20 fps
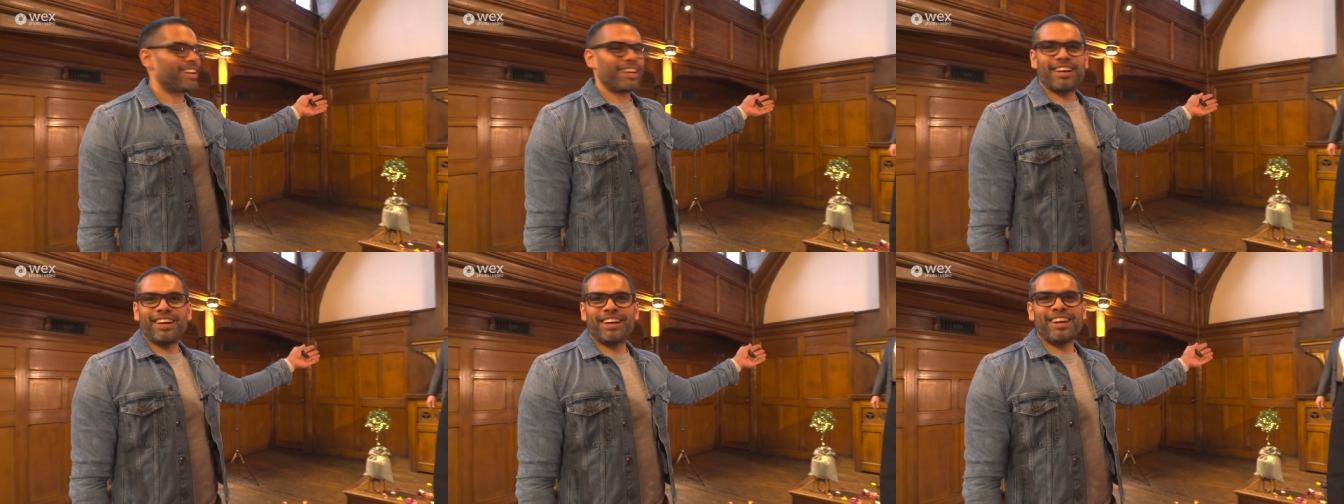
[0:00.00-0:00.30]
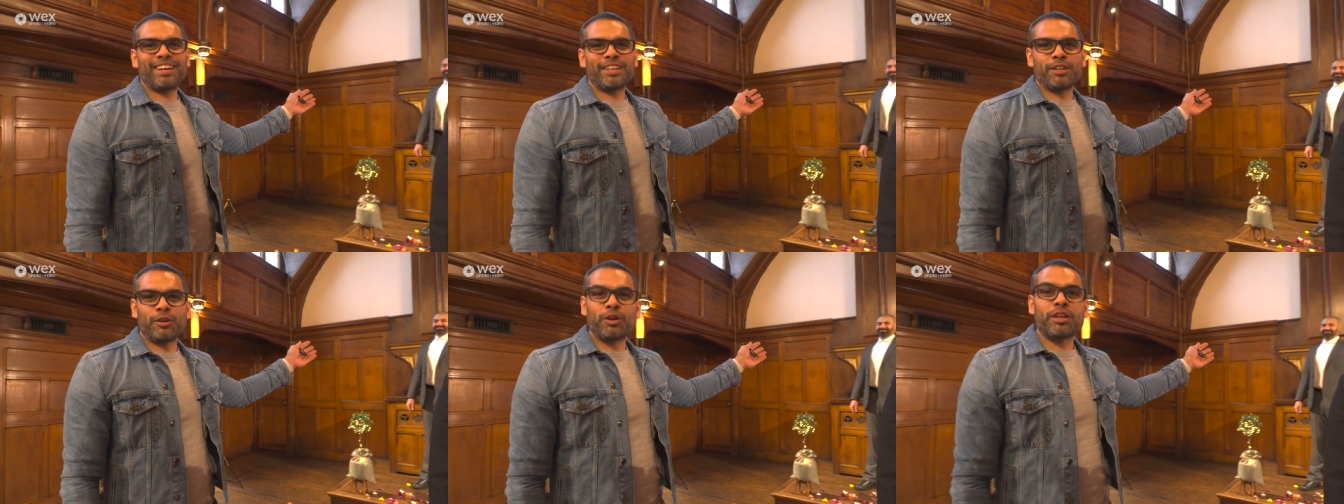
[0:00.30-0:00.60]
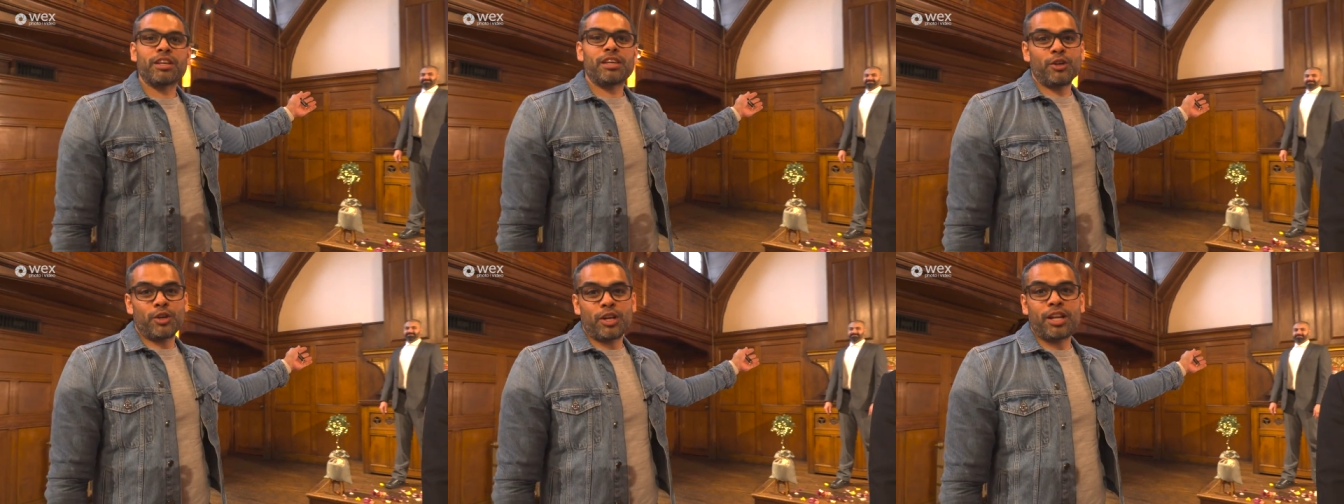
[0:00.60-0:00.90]
uh, you're,
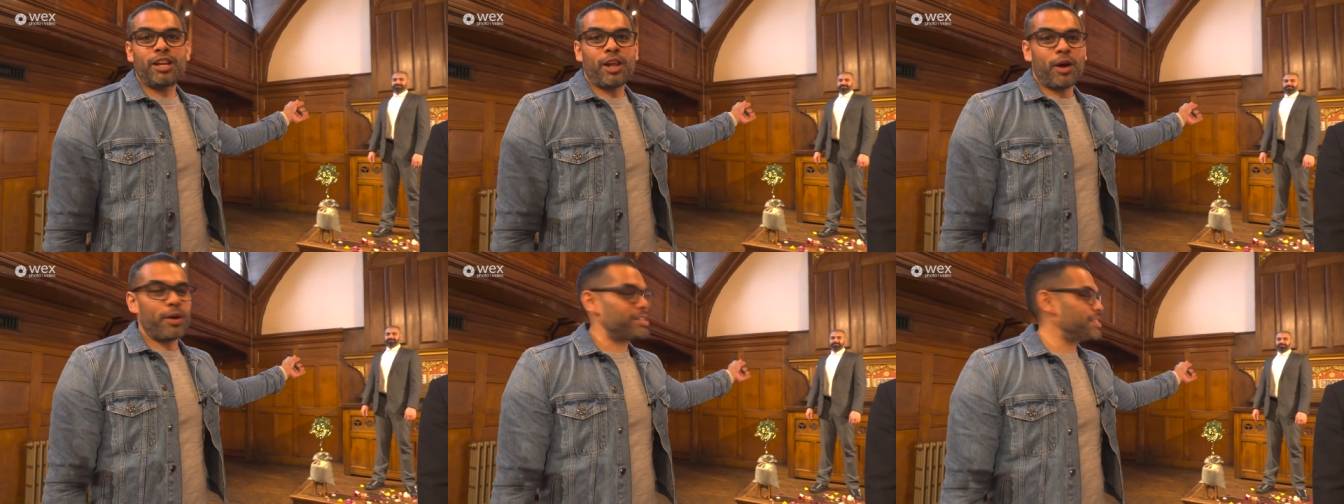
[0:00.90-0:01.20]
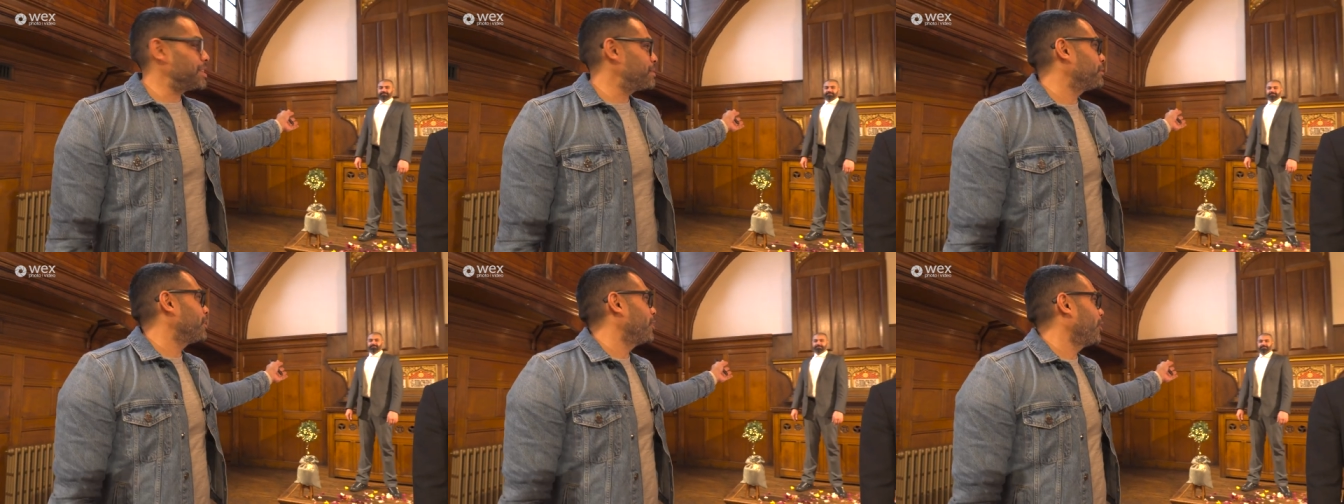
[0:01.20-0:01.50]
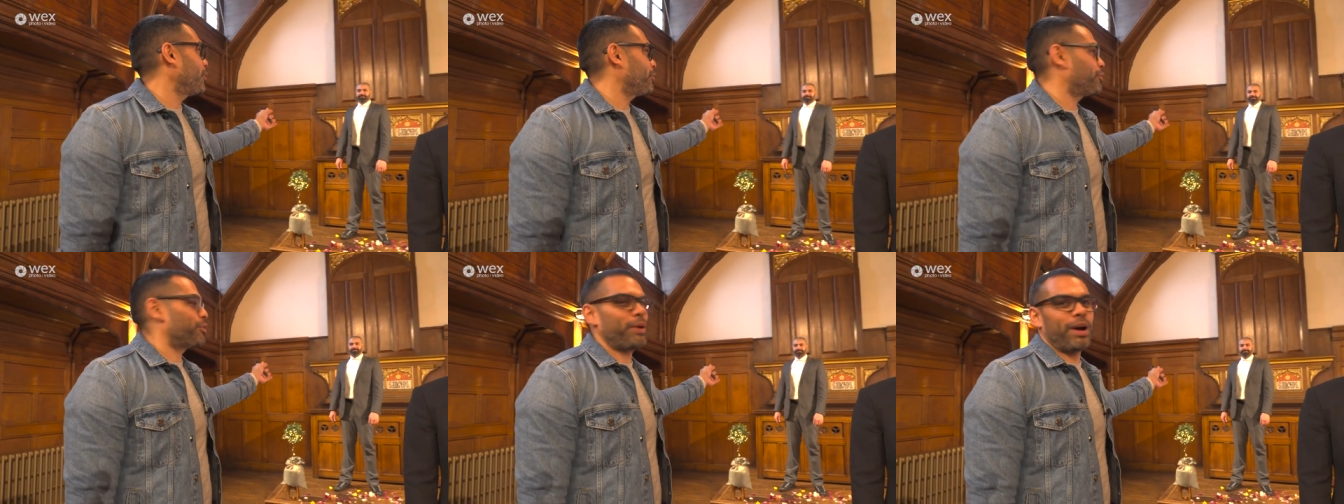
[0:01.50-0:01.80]
you're going to notice him a
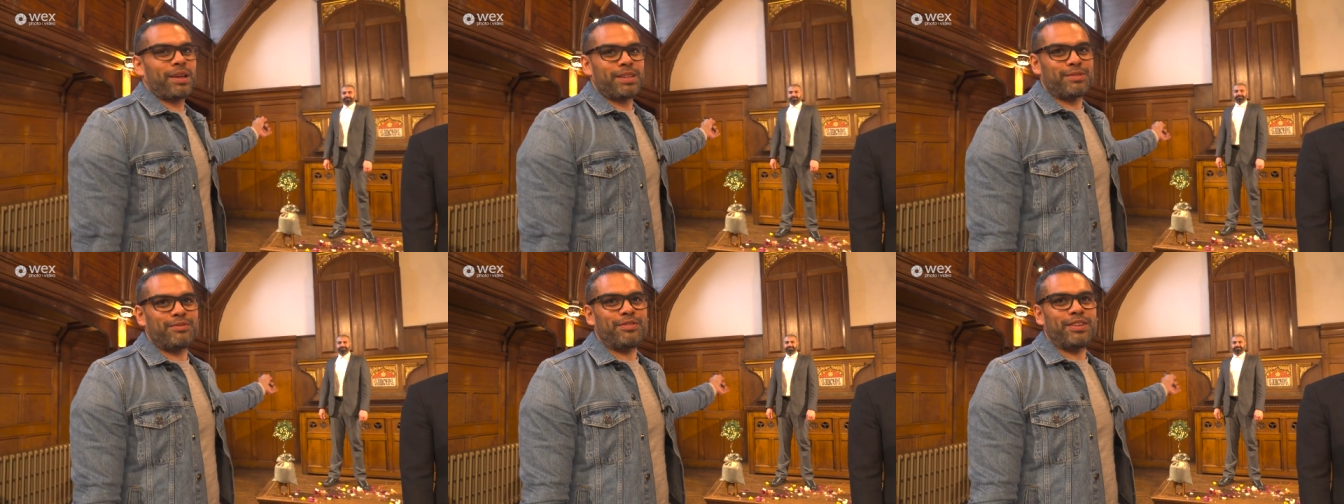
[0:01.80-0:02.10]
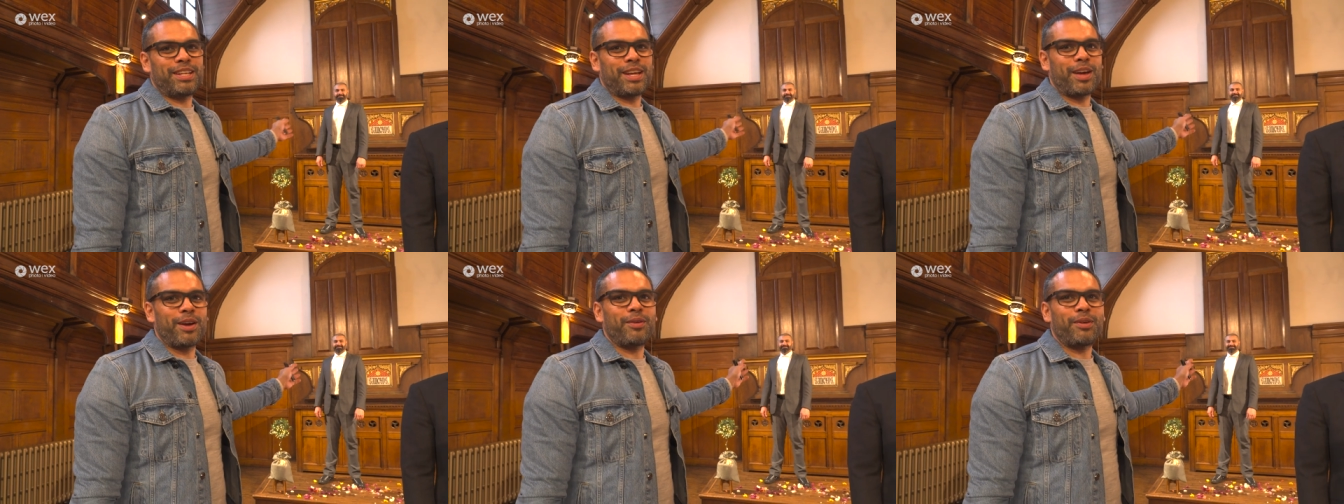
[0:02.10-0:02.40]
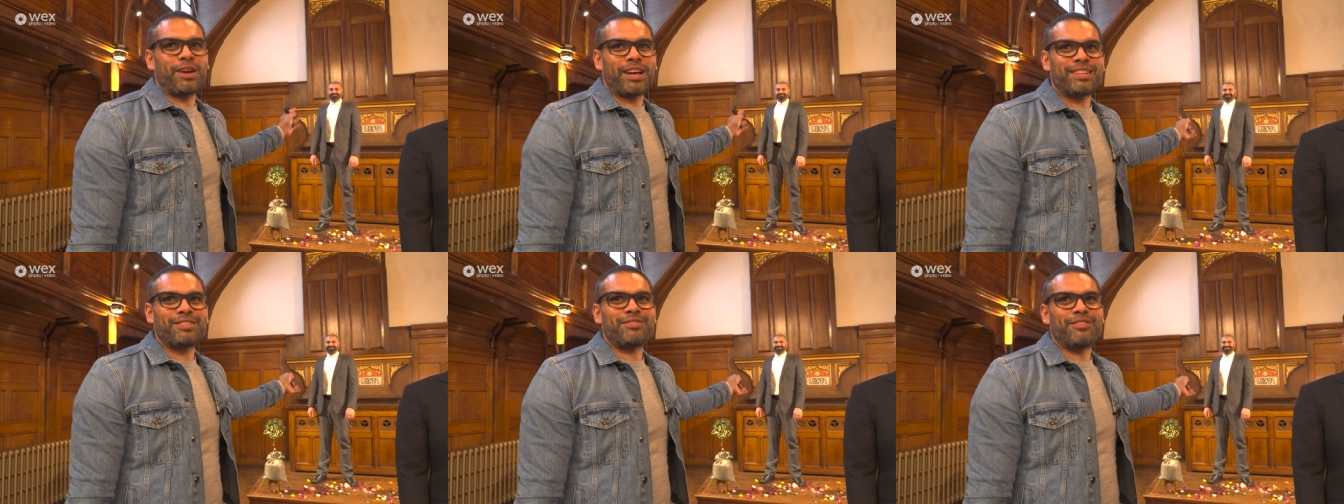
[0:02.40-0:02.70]
lot throughout this video
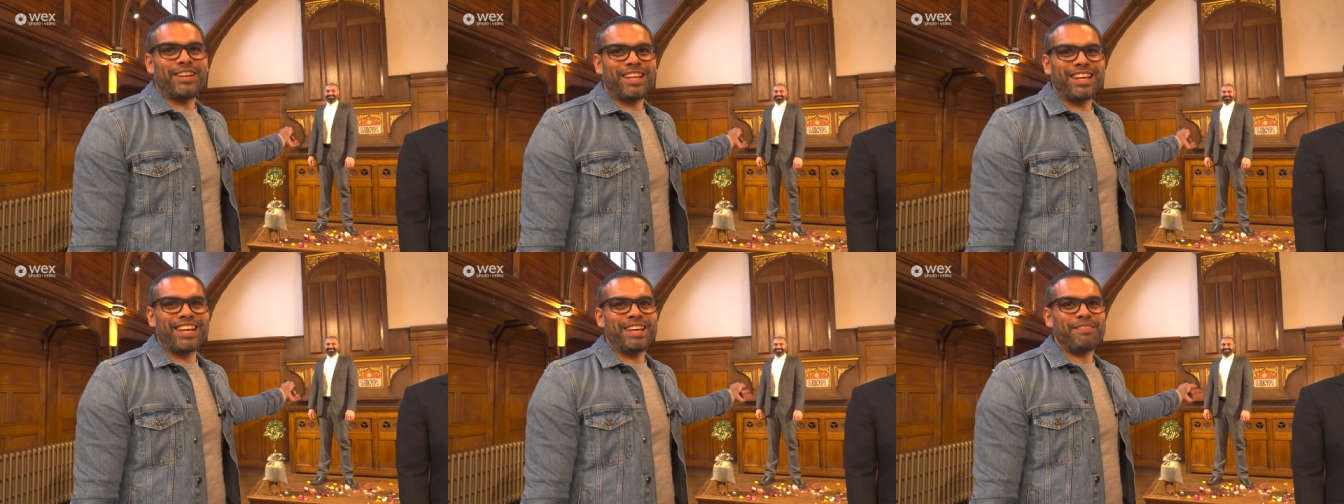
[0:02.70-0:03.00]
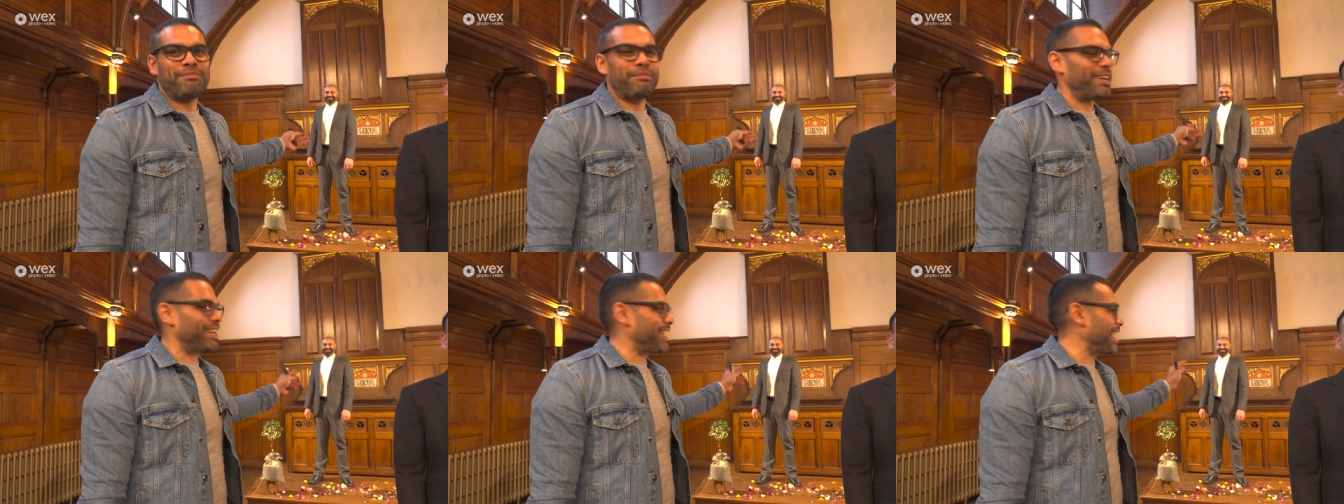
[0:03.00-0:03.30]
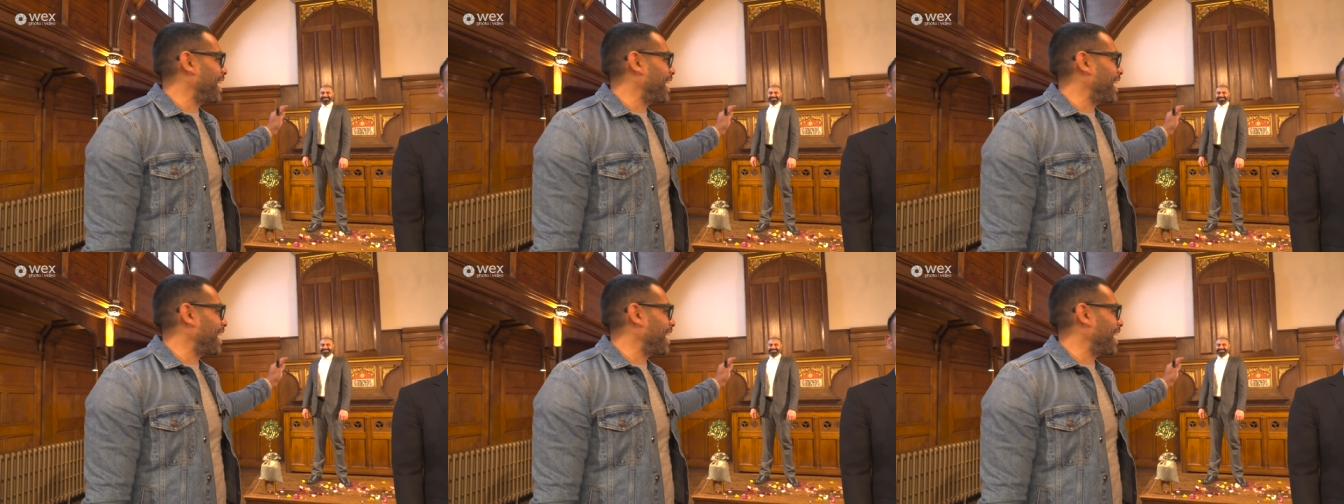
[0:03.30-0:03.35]
as filling in, but